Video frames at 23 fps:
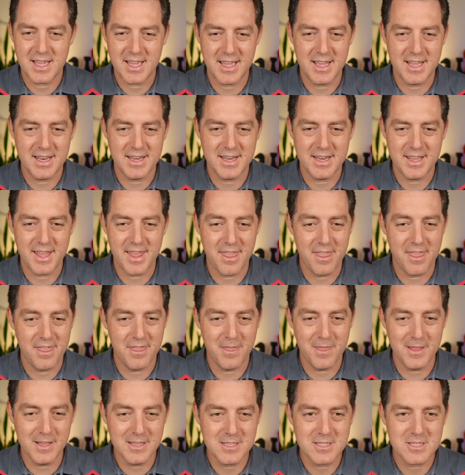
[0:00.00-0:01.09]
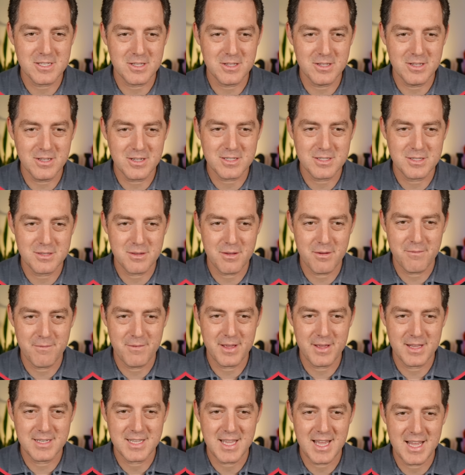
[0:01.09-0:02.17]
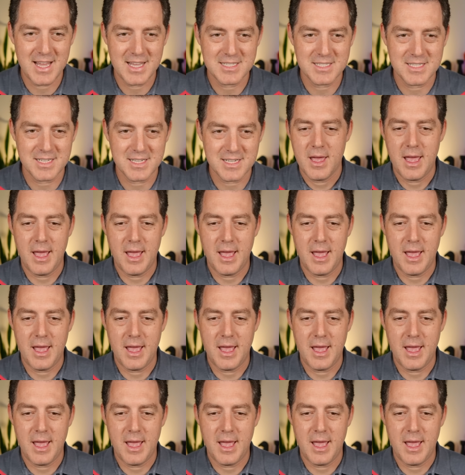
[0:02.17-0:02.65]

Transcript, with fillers: And this looks fantastic.